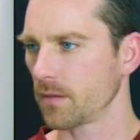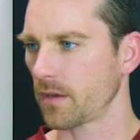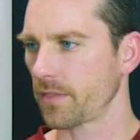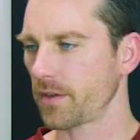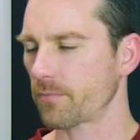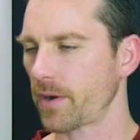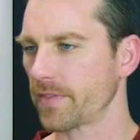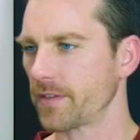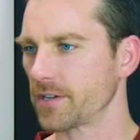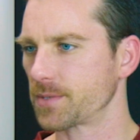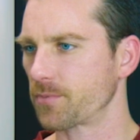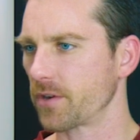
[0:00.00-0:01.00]
I think right
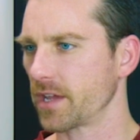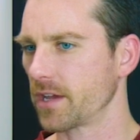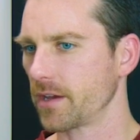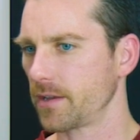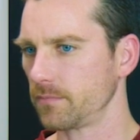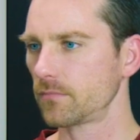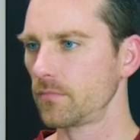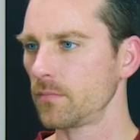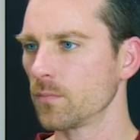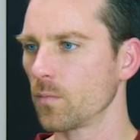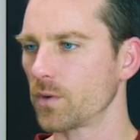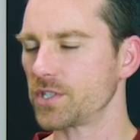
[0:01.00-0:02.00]
there is pretty good.
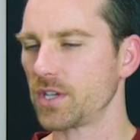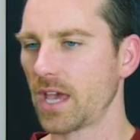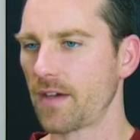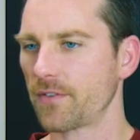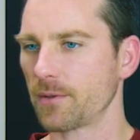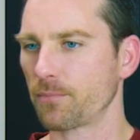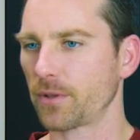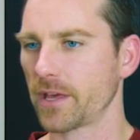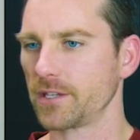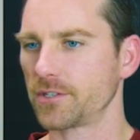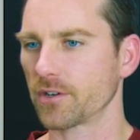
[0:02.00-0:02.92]
Once you have it in place,